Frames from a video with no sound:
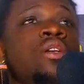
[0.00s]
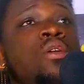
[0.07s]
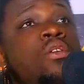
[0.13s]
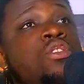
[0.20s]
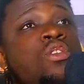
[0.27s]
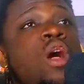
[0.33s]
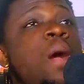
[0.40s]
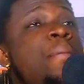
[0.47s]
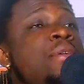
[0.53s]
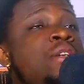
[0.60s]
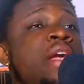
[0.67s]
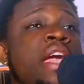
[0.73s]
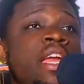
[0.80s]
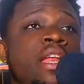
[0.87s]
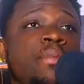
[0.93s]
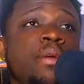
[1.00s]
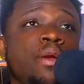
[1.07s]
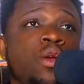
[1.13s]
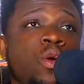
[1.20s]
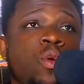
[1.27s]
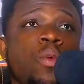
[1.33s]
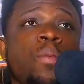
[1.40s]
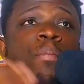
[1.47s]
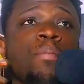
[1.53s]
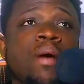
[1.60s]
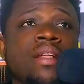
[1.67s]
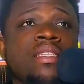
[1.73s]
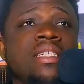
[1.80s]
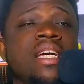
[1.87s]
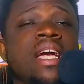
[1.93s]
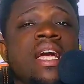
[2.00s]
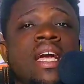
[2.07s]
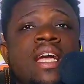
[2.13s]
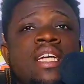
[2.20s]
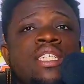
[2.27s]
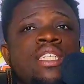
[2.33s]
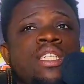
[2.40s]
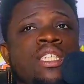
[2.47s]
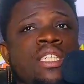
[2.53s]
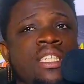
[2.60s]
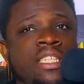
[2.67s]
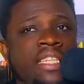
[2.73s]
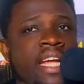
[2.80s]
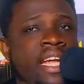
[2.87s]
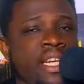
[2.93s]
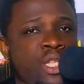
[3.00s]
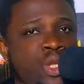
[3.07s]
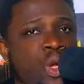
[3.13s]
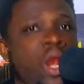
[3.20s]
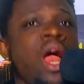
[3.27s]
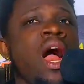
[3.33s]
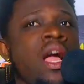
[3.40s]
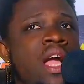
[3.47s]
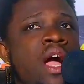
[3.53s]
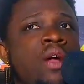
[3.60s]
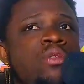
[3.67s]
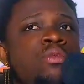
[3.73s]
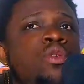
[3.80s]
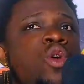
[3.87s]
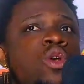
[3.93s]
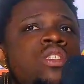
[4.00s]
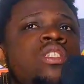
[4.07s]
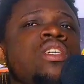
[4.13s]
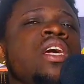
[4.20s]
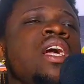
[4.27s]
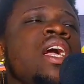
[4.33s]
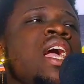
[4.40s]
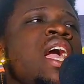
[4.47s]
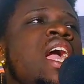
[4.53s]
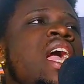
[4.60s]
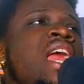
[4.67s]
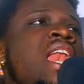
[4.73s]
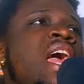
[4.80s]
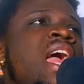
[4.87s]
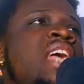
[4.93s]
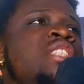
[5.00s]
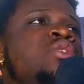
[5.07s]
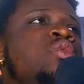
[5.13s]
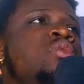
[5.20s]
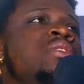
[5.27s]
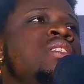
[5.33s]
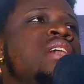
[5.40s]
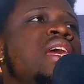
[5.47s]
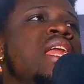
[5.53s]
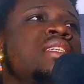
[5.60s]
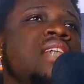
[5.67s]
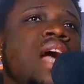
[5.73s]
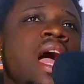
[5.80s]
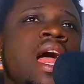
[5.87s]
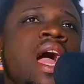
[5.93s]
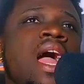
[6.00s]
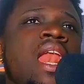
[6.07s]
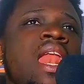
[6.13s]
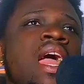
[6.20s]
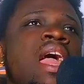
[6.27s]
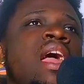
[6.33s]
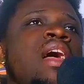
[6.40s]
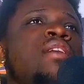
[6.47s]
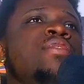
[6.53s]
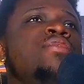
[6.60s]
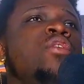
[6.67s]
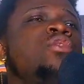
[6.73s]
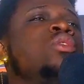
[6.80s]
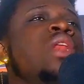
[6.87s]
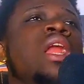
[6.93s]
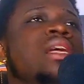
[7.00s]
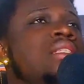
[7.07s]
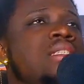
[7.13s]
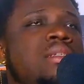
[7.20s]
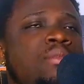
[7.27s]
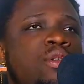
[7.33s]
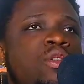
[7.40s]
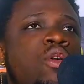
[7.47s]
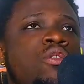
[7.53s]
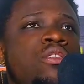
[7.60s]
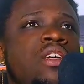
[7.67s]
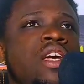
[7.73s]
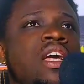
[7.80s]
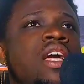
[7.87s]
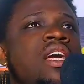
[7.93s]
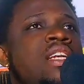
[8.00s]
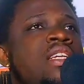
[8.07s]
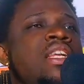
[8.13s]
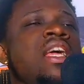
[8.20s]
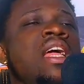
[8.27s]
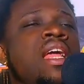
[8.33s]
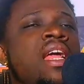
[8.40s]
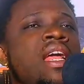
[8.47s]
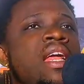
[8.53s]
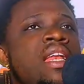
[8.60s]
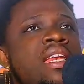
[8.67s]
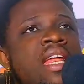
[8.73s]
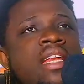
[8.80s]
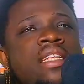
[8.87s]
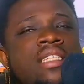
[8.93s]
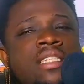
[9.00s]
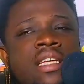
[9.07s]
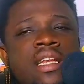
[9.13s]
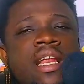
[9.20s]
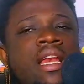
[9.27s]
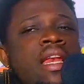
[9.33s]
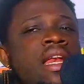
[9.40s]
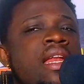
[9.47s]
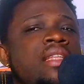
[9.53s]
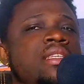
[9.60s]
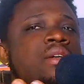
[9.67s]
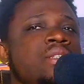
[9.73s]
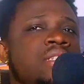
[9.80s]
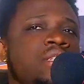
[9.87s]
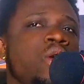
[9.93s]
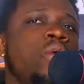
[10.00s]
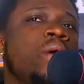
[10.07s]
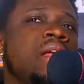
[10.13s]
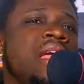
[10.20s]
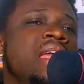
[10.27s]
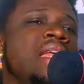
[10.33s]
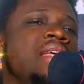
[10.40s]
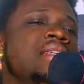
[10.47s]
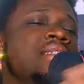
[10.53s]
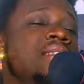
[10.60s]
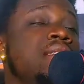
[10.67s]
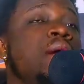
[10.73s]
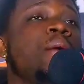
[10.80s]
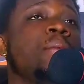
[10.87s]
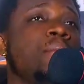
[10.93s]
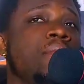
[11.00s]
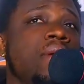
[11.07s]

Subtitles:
Not your Amazon KDP though, but the dollar account, because like it will sign as like fraudulent because the details is already in the system.